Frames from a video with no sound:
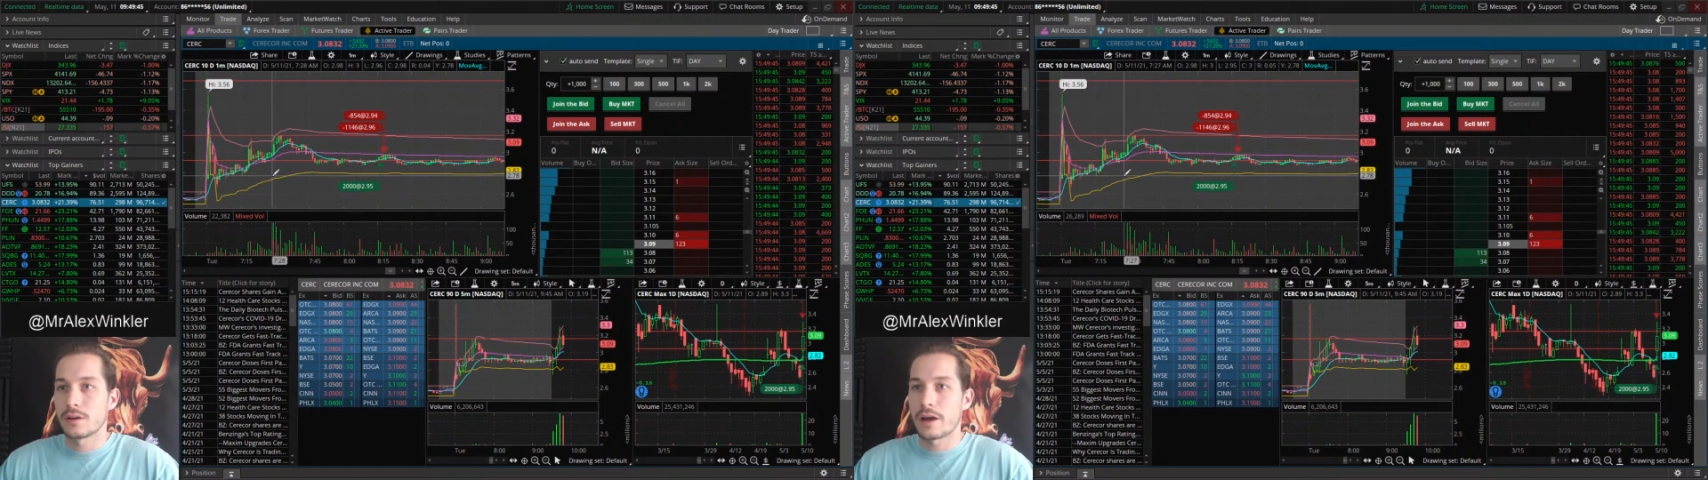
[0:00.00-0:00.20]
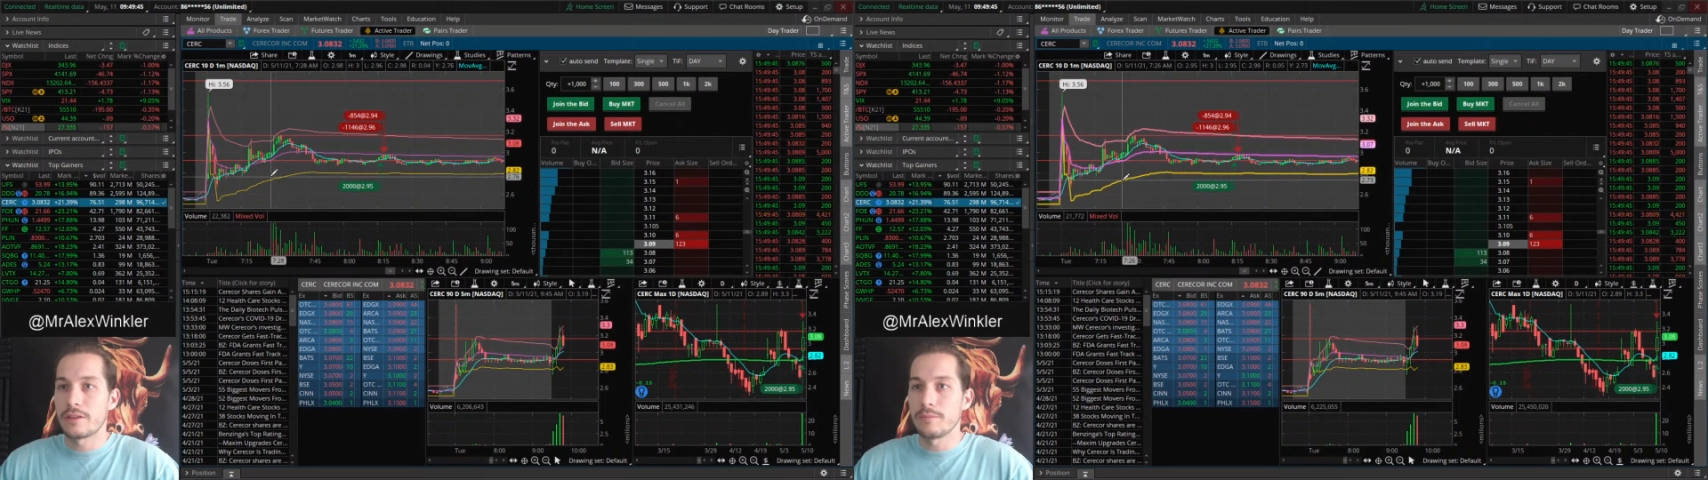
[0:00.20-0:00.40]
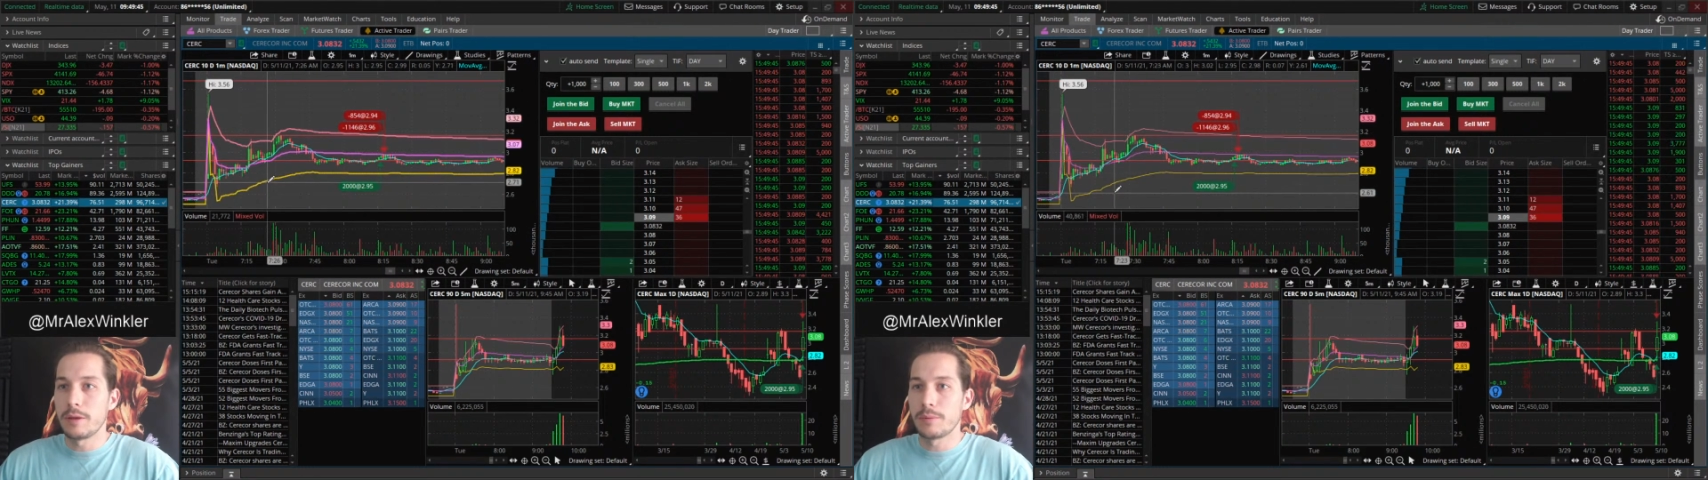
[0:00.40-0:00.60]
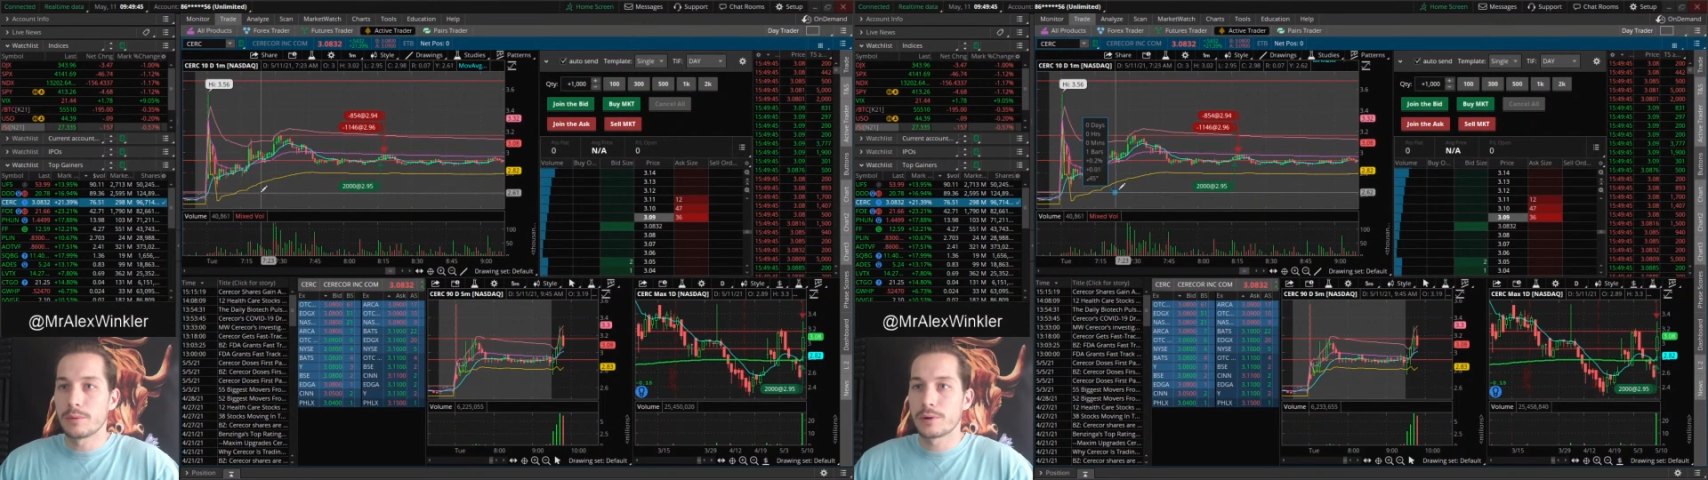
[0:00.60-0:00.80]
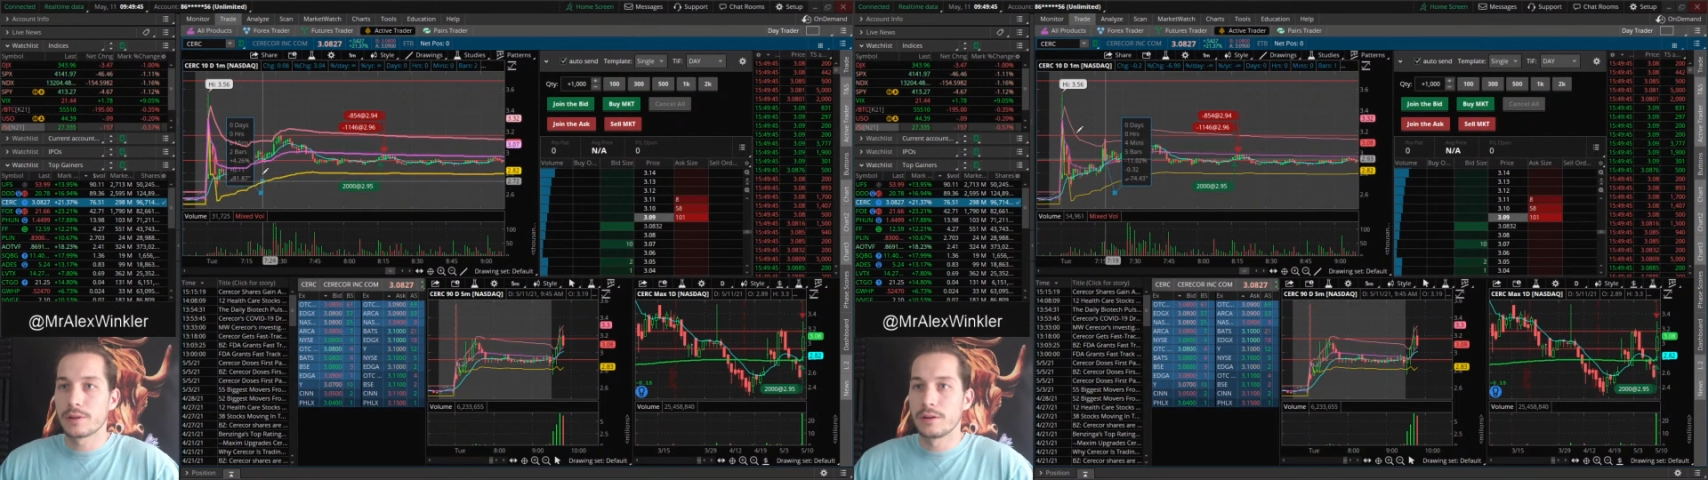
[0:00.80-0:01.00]
I think
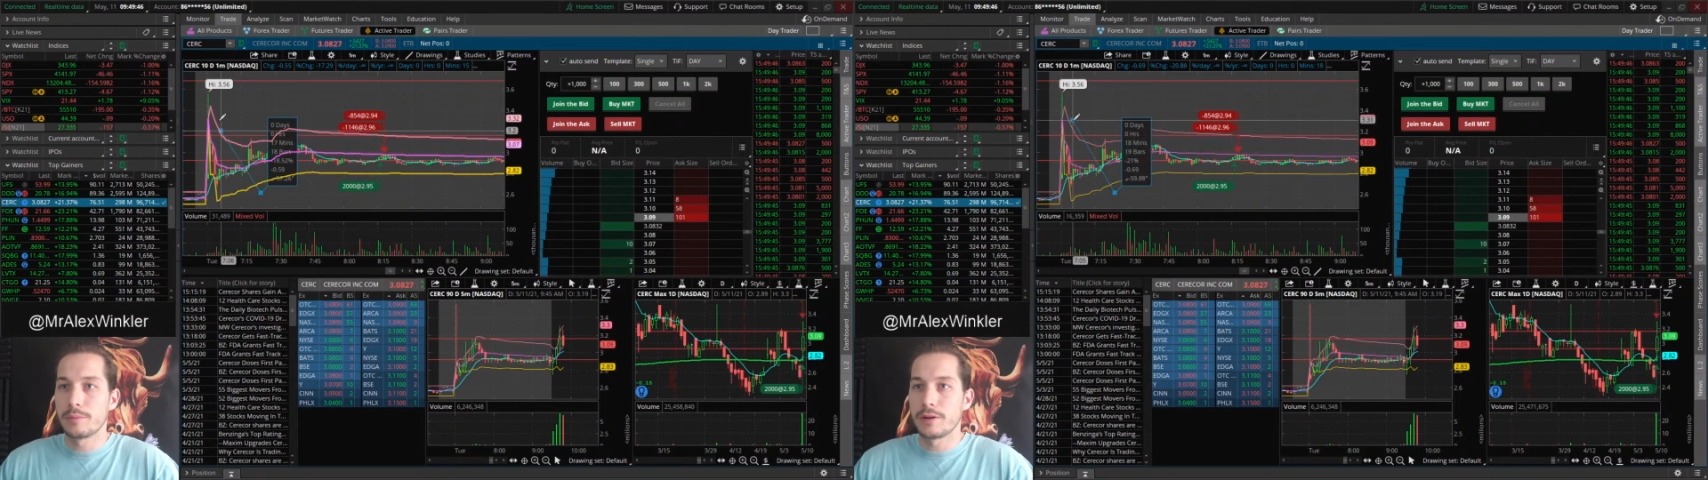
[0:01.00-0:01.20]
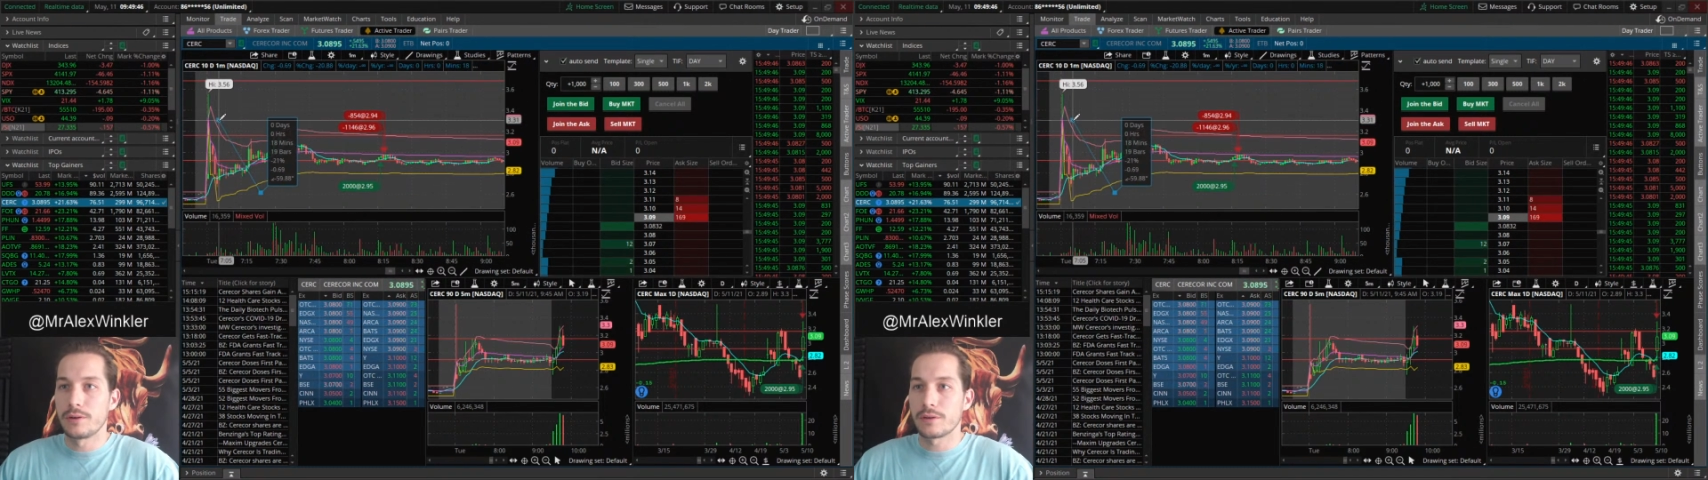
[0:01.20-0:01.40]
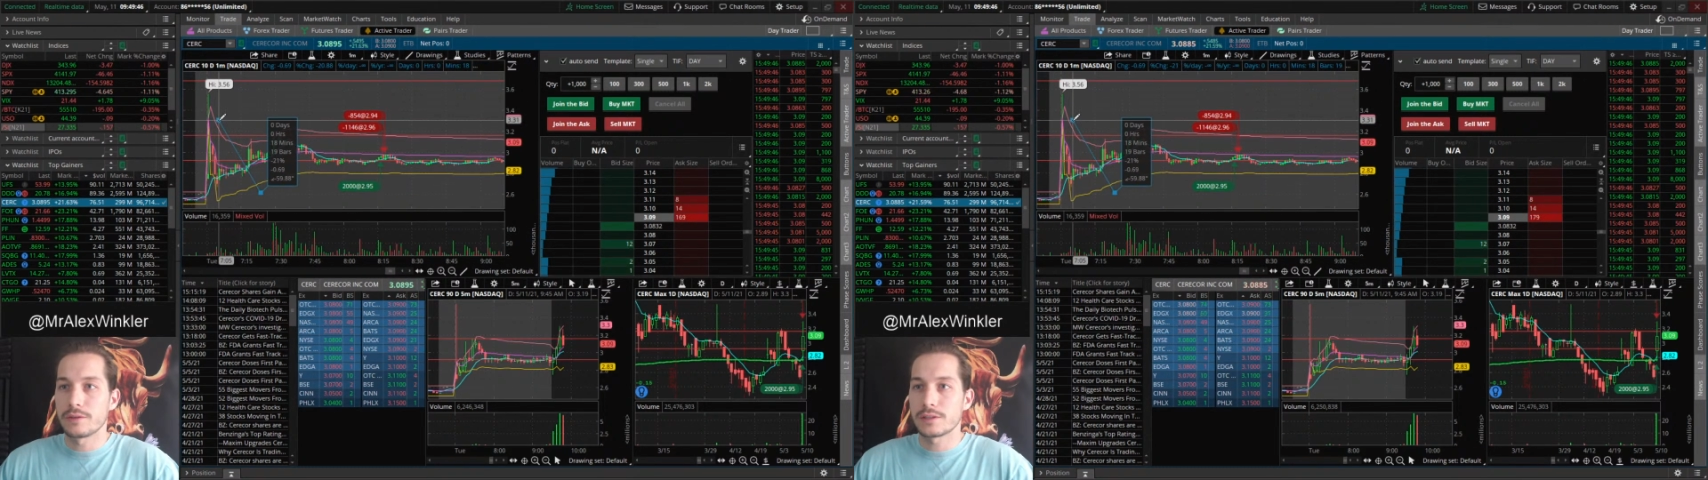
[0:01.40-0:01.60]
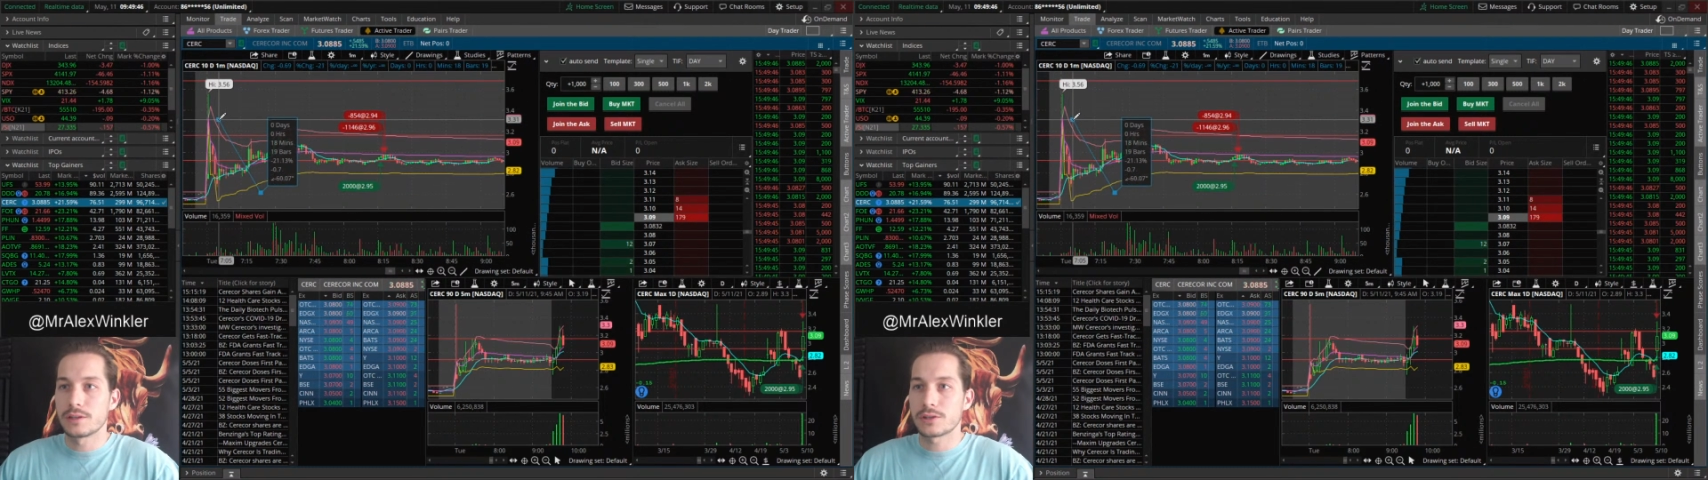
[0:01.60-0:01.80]
people were a little bit nervous to